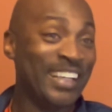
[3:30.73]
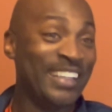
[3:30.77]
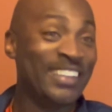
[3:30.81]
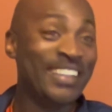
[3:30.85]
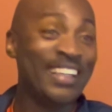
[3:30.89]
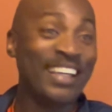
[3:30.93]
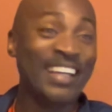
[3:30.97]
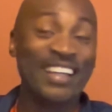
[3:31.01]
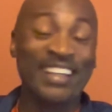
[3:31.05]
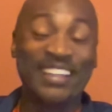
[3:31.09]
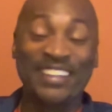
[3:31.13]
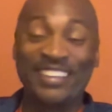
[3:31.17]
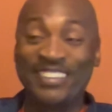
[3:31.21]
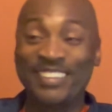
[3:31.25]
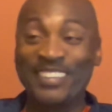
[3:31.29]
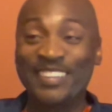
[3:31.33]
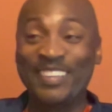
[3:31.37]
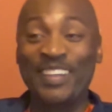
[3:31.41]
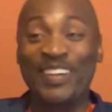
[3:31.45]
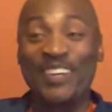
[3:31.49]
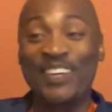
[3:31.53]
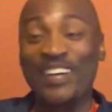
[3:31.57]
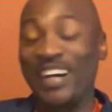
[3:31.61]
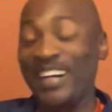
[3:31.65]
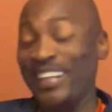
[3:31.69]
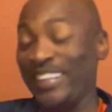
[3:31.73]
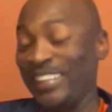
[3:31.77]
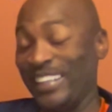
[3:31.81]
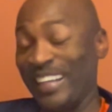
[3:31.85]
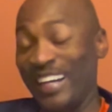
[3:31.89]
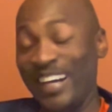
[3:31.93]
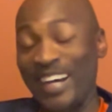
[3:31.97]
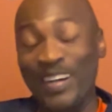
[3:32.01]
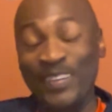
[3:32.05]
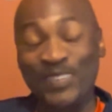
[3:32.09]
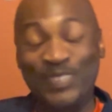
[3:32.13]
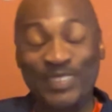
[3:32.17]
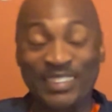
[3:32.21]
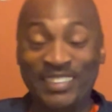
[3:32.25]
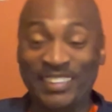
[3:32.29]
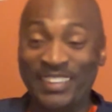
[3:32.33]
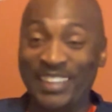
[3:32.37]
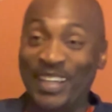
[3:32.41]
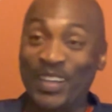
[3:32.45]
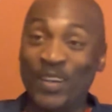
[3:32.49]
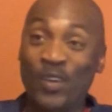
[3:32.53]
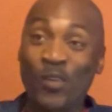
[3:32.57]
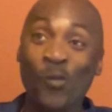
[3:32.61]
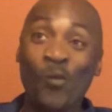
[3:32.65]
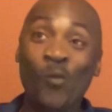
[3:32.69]
Yeah, so I was
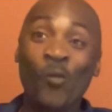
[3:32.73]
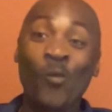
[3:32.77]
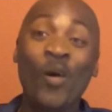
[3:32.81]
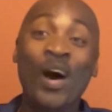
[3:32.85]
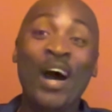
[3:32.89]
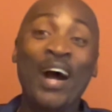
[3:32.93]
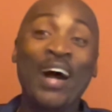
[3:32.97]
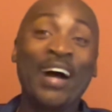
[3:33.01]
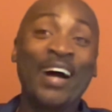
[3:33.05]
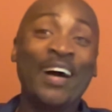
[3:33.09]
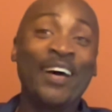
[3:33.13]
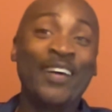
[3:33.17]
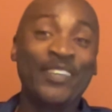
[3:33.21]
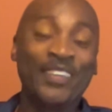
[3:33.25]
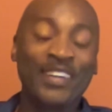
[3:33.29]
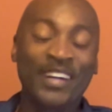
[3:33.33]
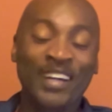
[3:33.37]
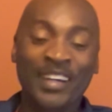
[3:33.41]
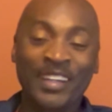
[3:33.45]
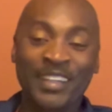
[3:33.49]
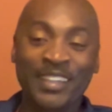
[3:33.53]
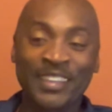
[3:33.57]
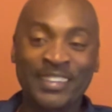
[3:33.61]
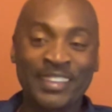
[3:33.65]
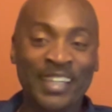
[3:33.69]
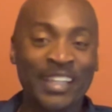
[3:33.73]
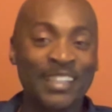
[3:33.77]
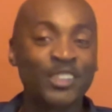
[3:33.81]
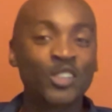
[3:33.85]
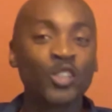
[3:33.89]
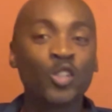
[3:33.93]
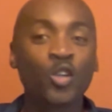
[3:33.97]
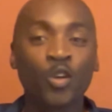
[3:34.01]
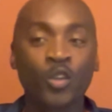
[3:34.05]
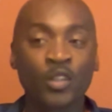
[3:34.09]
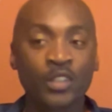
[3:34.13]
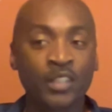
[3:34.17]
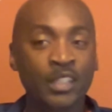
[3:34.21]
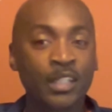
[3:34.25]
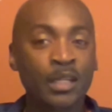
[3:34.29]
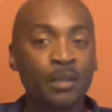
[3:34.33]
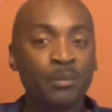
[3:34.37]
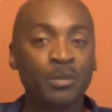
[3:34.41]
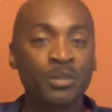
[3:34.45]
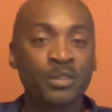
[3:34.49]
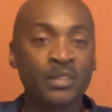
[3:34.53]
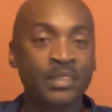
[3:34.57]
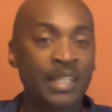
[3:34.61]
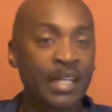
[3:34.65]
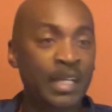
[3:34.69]
like, wow, and I scored a
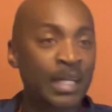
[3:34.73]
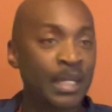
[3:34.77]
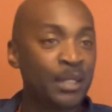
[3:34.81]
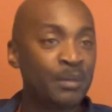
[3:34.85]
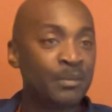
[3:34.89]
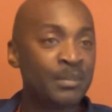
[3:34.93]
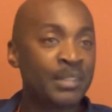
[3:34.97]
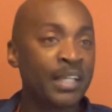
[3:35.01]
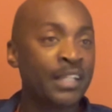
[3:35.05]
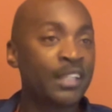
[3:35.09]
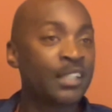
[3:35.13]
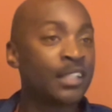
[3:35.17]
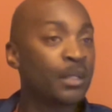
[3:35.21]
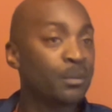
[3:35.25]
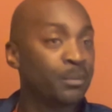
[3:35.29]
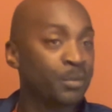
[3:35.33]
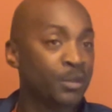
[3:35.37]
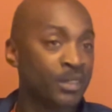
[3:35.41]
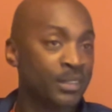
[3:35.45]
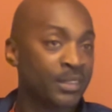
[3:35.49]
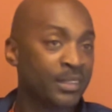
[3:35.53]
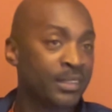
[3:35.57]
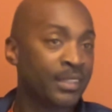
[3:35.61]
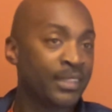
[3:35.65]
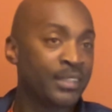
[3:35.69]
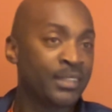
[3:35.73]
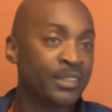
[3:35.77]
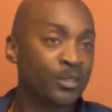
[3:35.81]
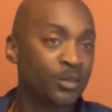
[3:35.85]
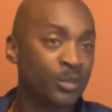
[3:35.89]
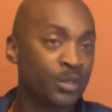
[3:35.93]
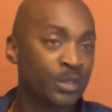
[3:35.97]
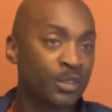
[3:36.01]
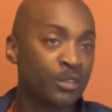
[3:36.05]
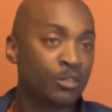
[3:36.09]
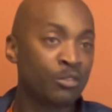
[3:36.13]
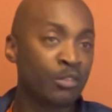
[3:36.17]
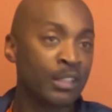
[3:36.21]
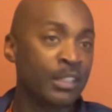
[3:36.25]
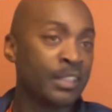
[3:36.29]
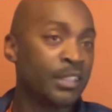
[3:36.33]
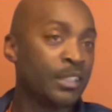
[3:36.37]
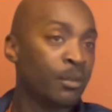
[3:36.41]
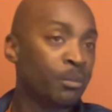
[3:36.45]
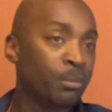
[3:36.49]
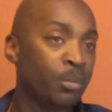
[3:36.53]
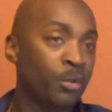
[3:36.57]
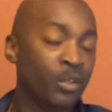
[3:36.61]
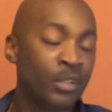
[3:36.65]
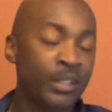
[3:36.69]
couple times, had a couple assists, was running
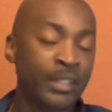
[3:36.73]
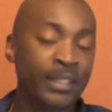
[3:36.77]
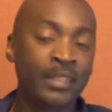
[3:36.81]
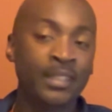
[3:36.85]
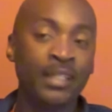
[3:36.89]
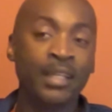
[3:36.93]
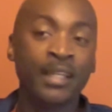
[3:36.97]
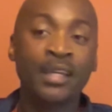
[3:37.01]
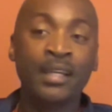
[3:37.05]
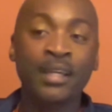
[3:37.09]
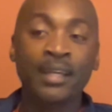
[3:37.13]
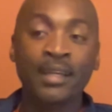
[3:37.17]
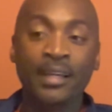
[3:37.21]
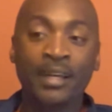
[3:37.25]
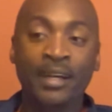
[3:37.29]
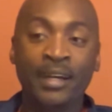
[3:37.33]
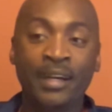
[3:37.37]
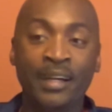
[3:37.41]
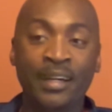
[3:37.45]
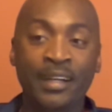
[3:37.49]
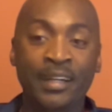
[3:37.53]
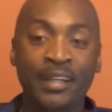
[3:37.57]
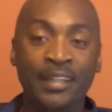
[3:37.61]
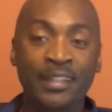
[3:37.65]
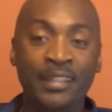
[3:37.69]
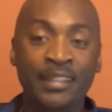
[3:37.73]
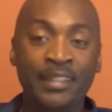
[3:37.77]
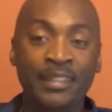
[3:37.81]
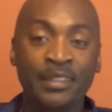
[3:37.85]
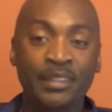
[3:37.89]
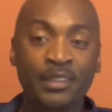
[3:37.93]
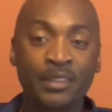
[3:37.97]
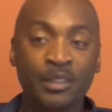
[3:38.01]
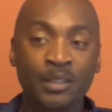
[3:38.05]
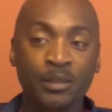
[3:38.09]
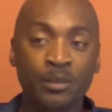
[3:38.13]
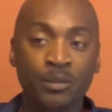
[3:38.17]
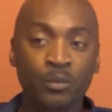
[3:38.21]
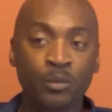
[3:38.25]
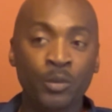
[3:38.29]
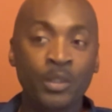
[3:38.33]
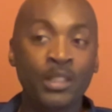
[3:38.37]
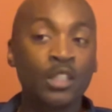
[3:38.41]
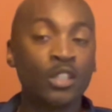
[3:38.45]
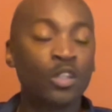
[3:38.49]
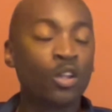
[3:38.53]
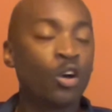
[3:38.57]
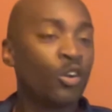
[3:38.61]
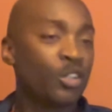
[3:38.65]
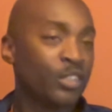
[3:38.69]
the point, and we
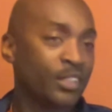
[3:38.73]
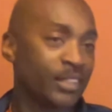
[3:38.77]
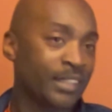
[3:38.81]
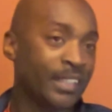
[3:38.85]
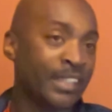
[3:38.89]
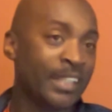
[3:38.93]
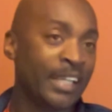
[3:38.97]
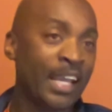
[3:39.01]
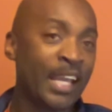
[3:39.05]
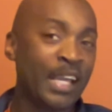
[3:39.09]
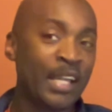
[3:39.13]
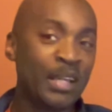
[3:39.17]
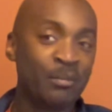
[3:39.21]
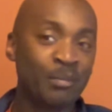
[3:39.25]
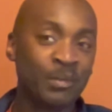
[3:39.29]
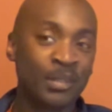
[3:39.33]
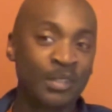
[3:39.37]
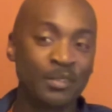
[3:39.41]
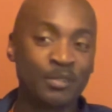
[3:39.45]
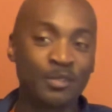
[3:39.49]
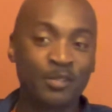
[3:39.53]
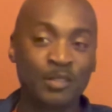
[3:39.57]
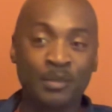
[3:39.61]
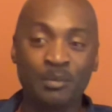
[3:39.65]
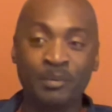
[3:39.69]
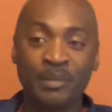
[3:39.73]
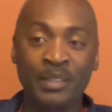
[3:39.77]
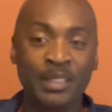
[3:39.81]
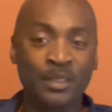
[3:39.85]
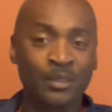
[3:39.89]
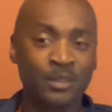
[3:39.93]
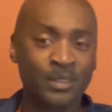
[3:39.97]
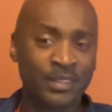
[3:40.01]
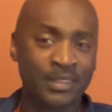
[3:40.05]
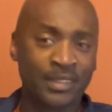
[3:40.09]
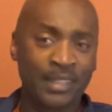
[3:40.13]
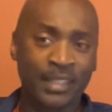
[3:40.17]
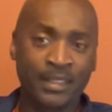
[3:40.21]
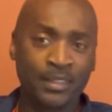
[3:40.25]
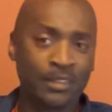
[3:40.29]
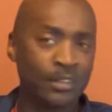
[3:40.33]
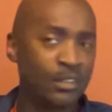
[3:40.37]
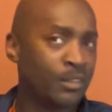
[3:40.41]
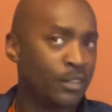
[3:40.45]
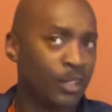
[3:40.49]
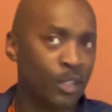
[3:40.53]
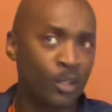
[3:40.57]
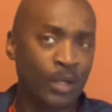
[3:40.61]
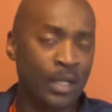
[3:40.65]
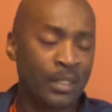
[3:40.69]
lost the game. But for me, it was like,
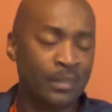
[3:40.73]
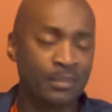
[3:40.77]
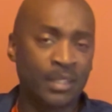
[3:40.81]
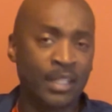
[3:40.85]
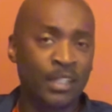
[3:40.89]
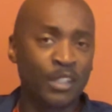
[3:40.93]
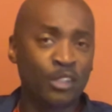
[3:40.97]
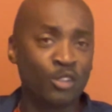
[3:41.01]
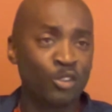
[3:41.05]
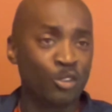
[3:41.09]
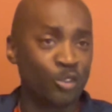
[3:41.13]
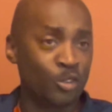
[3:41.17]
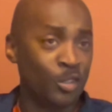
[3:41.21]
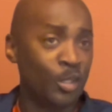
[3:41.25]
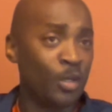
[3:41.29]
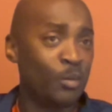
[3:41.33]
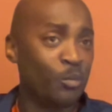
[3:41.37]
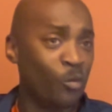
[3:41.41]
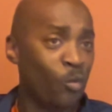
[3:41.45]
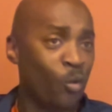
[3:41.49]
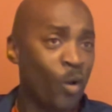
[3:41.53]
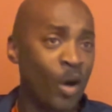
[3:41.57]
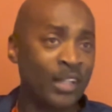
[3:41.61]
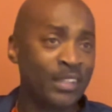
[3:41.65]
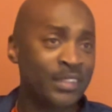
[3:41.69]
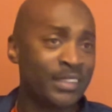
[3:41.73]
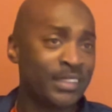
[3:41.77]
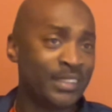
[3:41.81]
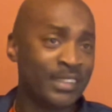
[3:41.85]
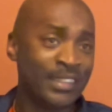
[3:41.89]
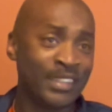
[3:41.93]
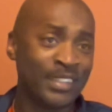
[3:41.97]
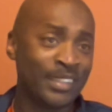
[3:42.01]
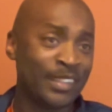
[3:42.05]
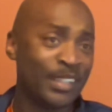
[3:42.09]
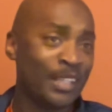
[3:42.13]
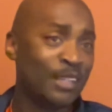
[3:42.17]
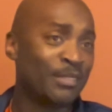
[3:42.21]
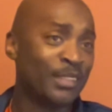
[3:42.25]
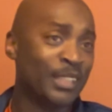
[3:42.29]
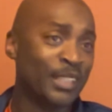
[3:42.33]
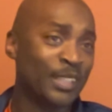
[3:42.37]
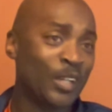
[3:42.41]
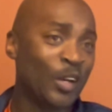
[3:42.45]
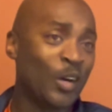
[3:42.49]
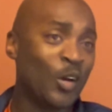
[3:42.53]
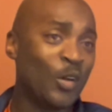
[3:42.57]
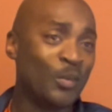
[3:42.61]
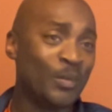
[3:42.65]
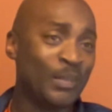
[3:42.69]
I grew up watching and loving
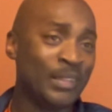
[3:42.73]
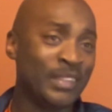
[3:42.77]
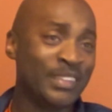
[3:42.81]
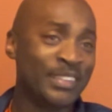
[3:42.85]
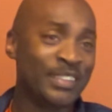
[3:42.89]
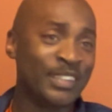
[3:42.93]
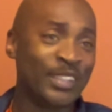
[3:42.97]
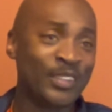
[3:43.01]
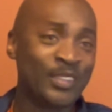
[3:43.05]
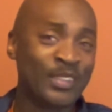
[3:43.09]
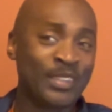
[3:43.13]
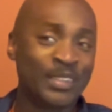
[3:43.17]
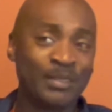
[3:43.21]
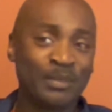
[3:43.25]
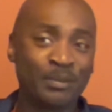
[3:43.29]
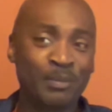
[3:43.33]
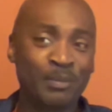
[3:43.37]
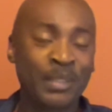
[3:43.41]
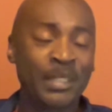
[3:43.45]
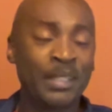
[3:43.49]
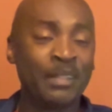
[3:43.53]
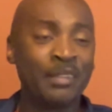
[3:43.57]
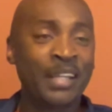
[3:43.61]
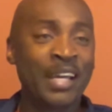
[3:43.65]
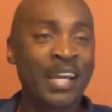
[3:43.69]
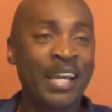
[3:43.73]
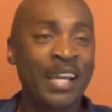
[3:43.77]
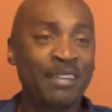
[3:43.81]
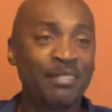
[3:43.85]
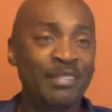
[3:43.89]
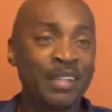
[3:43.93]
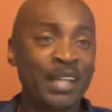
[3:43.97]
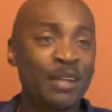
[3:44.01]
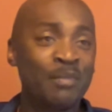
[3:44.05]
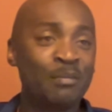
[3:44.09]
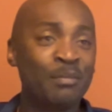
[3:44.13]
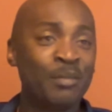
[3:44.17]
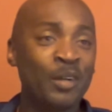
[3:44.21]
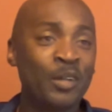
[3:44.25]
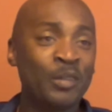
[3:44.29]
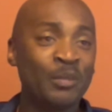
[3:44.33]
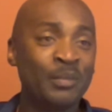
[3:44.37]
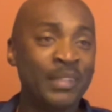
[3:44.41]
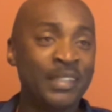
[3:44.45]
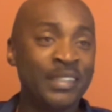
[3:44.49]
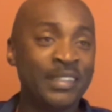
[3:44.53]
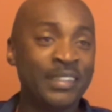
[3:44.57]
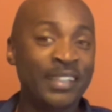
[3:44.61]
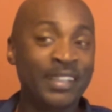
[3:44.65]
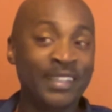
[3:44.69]
Kobe, so to be able to have that
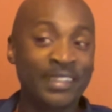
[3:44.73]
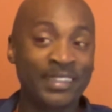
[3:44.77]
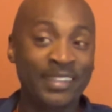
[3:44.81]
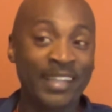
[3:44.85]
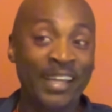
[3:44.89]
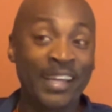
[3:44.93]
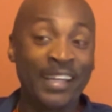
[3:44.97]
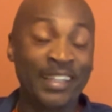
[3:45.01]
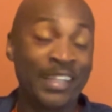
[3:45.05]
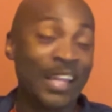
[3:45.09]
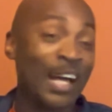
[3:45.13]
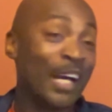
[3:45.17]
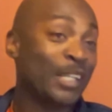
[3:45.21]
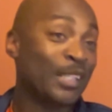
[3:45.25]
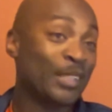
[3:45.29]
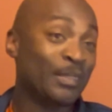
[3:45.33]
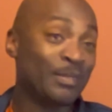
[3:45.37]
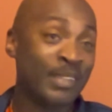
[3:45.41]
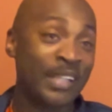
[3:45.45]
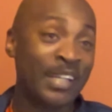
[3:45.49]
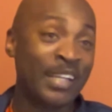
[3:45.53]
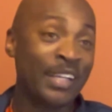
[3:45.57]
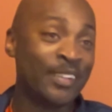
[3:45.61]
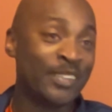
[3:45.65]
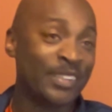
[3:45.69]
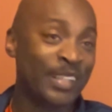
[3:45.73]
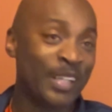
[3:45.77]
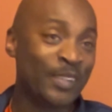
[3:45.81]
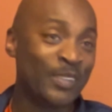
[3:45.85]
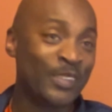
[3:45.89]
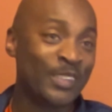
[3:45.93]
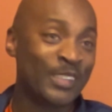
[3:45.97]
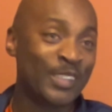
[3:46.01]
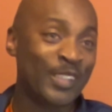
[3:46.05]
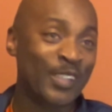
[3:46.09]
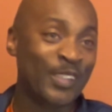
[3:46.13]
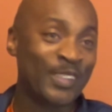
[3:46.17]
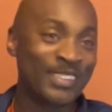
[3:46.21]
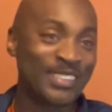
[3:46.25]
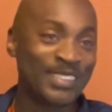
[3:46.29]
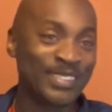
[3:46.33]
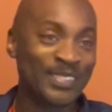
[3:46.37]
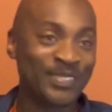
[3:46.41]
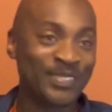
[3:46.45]
moment and lock him down, that was awesome.